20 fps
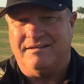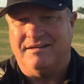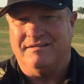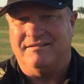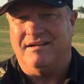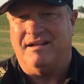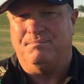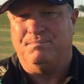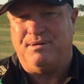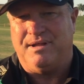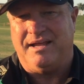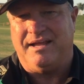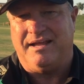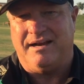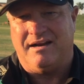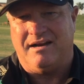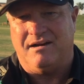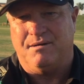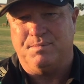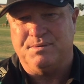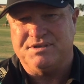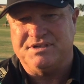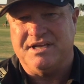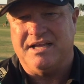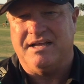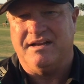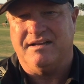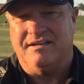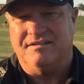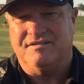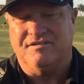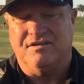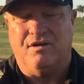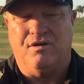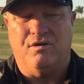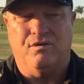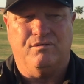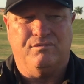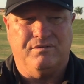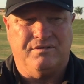He's not playing at 100%.
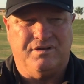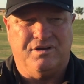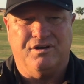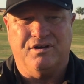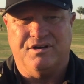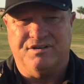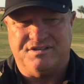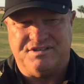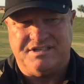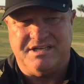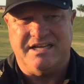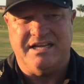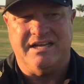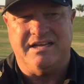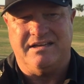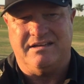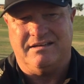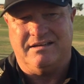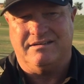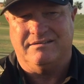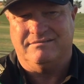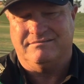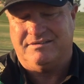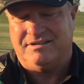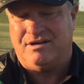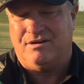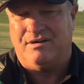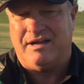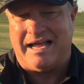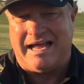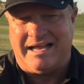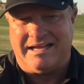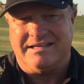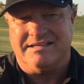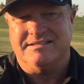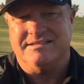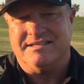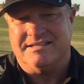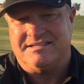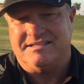So you're going to see,
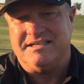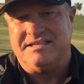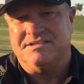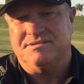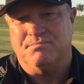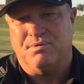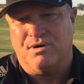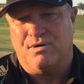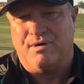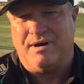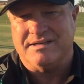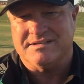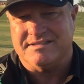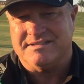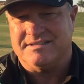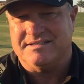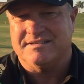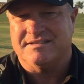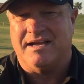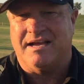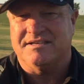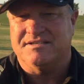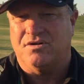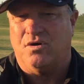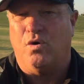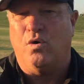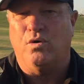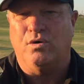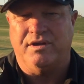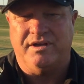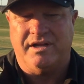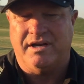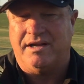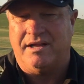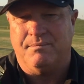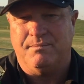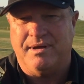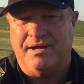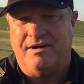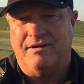as the season progresses, this guy's only going
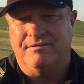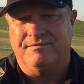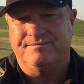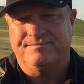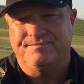to get better.